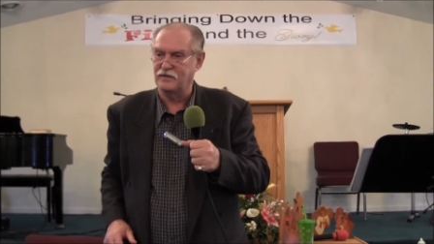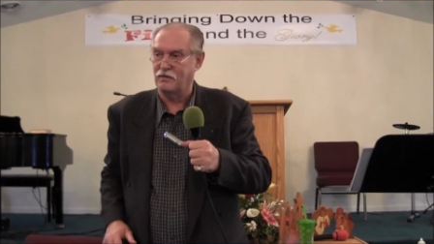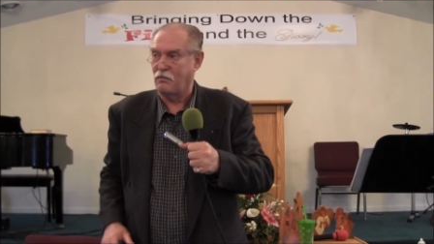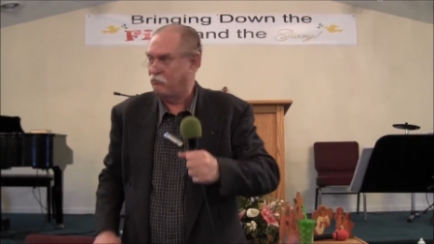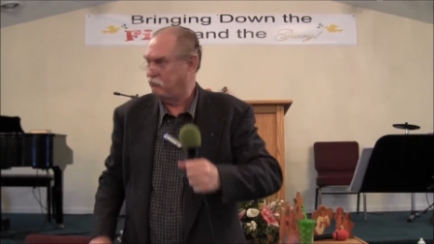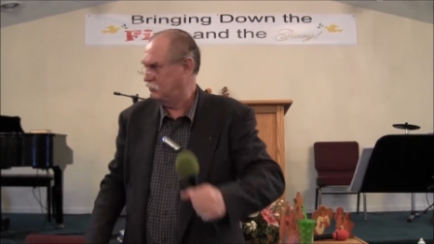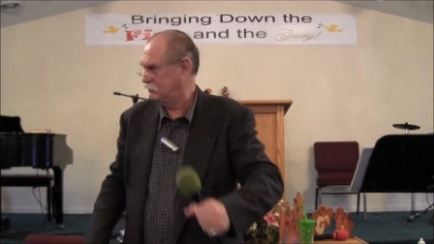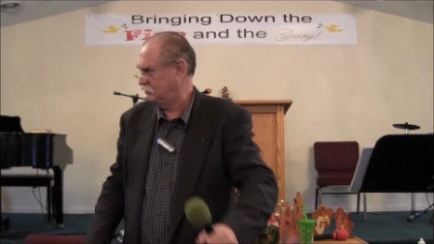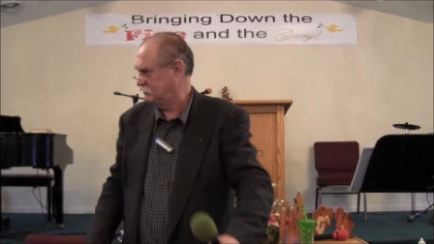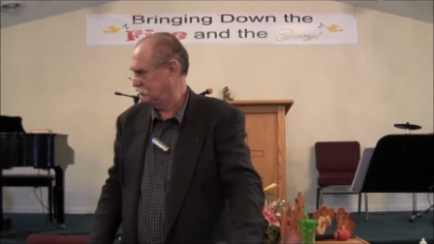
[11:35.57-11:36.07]

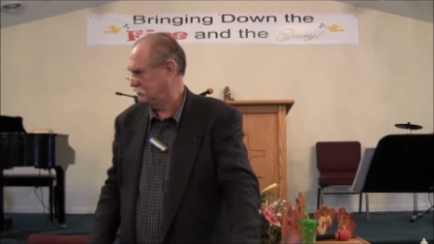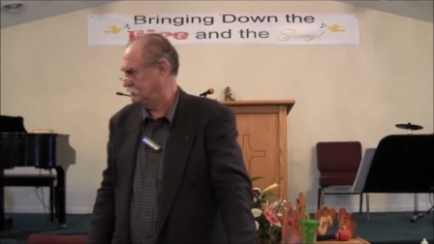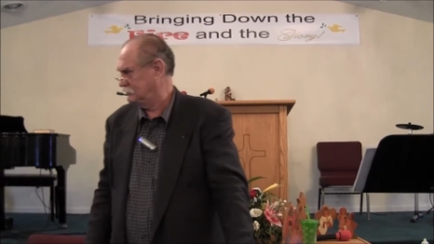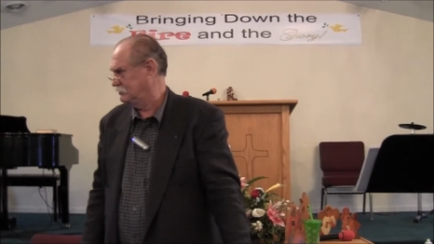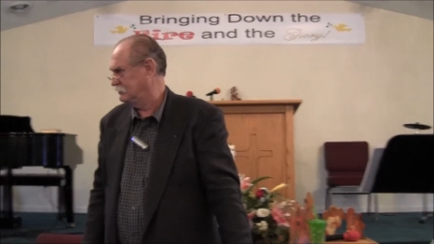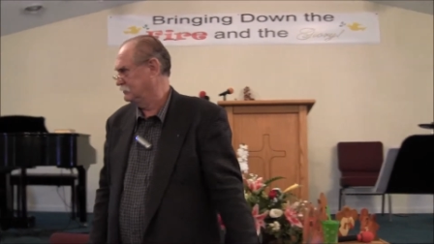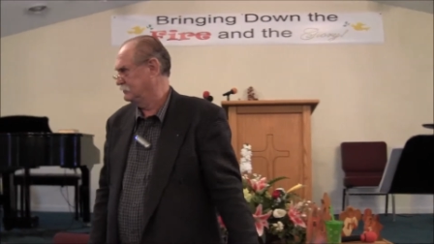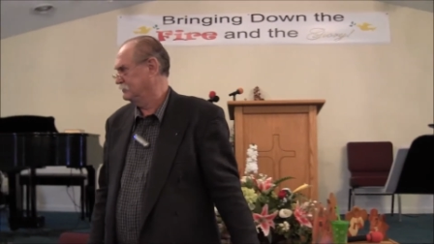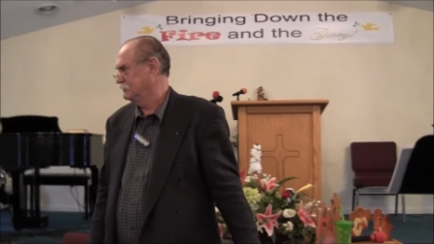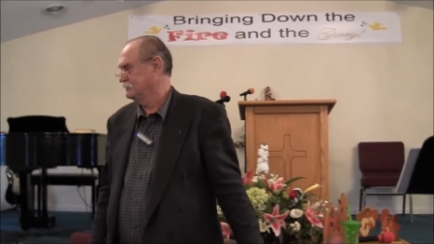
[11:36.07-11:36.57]

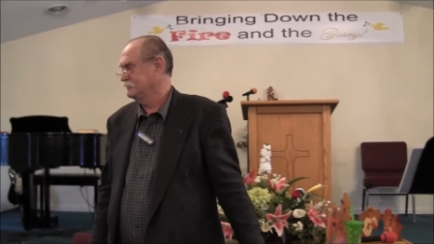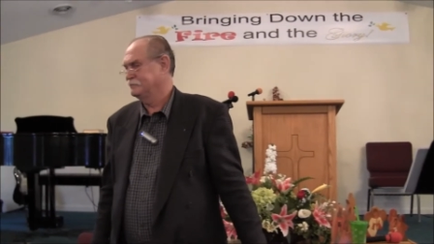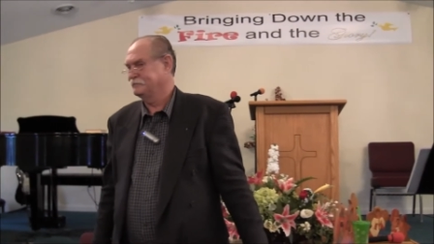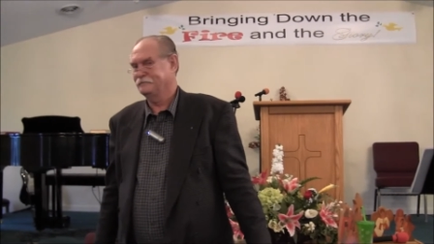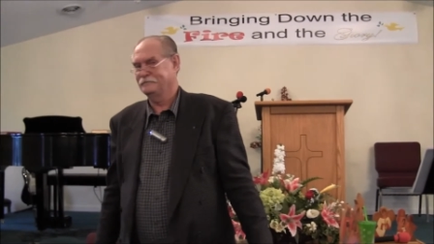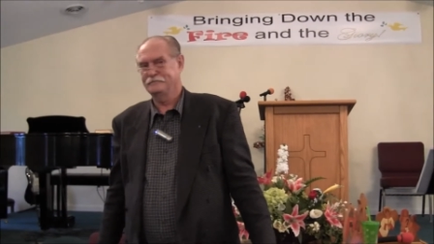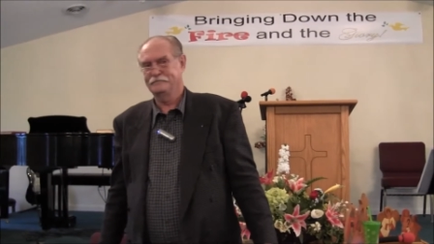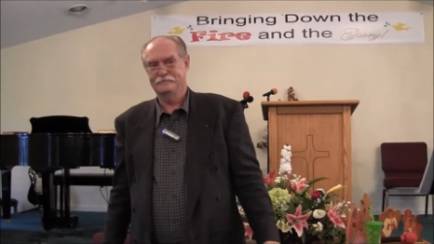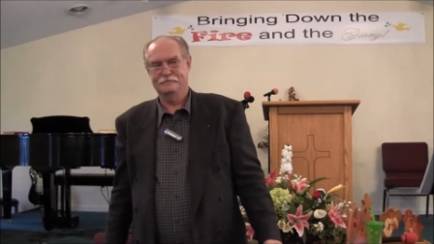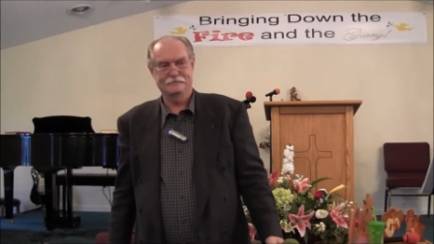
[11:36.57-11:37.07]
Amen,
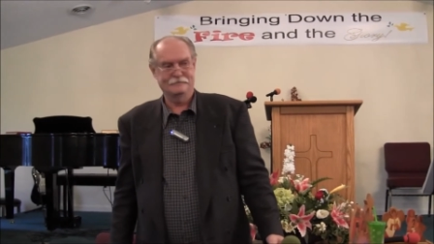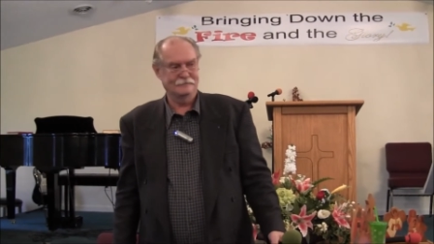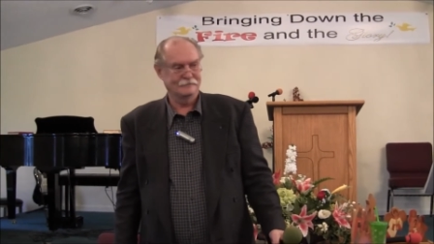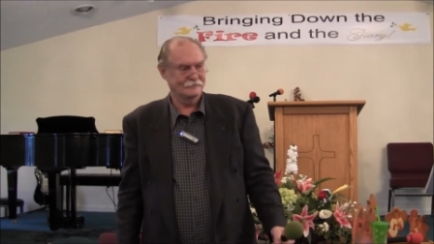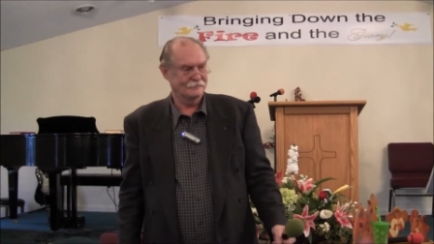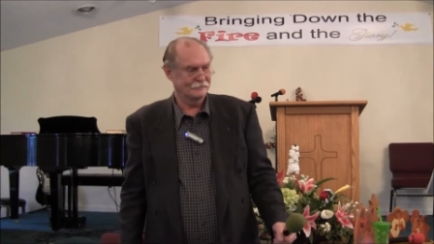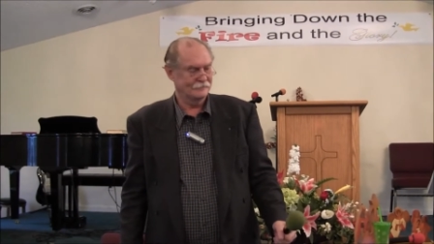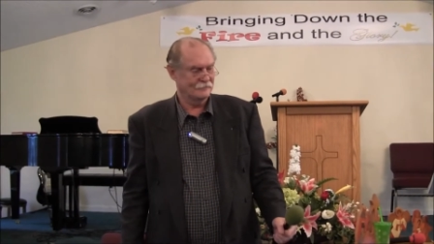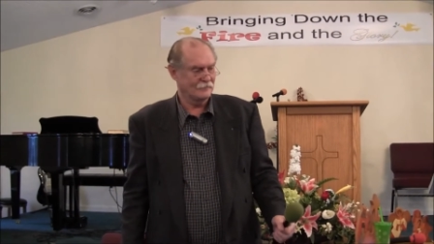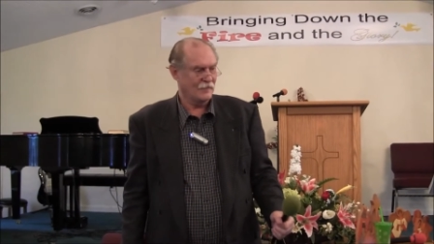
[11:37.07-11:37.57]
amen,
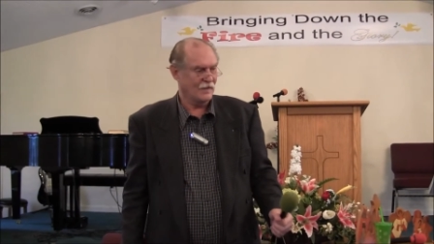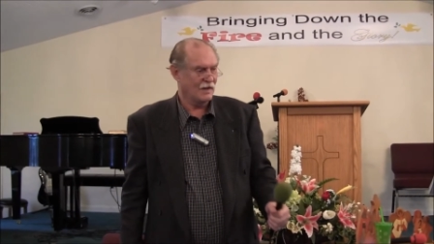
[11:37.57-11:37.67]
amen.